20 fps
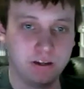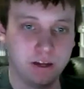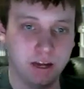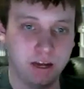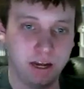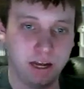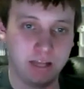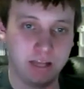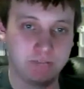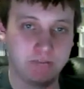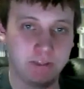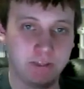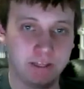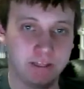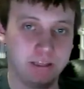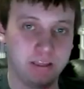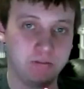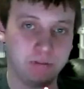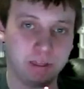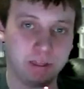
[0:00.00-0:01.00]
if they
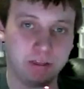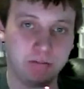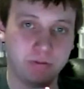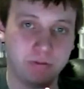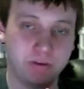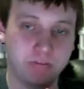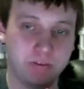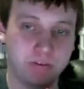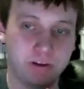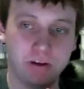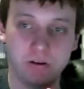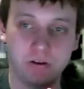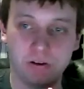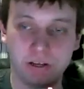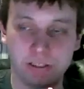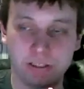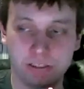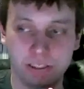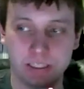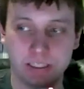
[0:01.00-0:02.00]
give me a bit of a notice